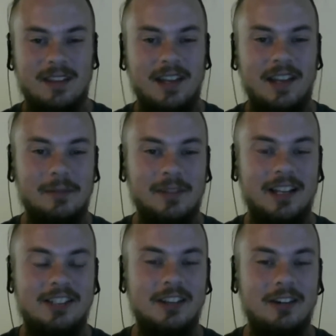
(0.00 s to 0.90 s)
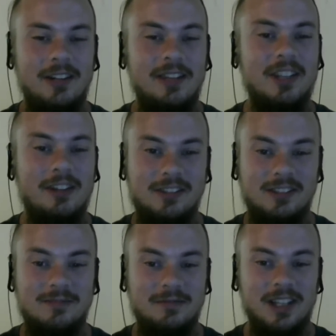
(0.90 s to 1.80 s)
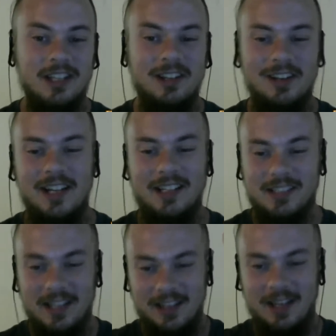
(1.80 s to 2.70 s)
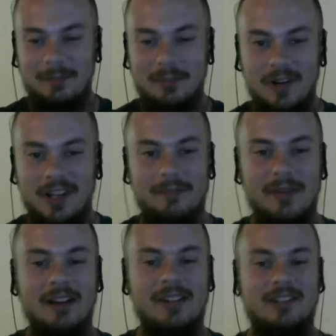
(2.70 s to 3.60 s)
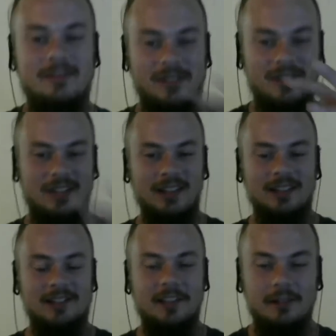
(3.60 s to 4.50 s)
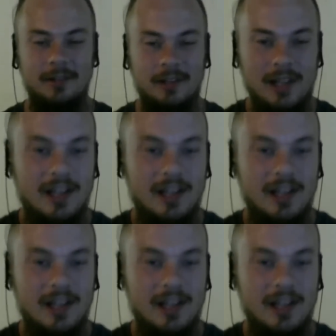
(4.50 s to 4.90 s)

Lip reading: and I'm so even though it's really good, it's the point of comparison was a little skewed.